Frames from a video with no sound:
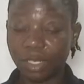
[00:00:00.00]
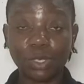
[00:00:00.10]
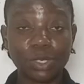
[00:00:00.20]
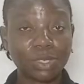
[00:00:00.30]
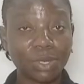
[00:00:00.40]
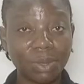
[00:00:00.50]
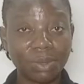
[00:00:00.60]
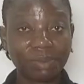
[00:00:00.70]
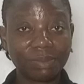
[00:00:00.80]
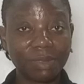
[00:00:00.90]

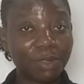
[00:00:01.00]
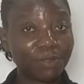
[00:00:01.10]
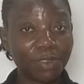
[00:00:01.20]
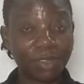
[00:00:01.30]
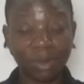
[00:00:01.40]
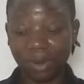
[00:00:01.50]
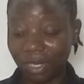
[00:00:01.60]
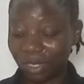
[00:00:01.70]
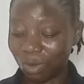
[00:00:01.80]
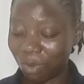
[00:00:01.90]
So go for your
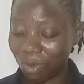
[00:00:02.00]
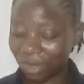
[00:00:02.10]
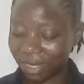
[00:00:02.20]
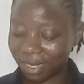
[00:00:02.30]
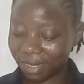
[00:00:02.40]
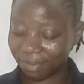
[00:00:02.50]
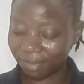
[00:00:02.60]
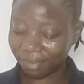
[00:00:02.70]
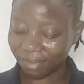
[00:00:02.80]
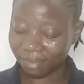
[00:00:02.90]
little mold,
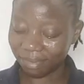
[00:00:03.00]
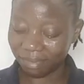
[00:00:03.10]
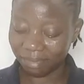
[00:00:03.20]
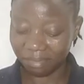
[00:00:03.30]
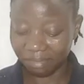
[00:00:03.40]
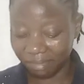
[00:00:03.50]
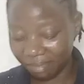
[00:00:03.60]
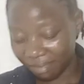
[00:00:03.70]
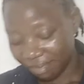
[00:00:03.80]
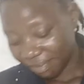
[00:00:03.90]

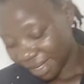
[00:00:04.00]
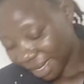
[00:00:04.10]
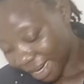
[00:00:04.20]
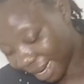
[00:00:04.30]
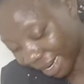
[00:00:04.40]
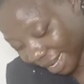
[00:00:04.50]
and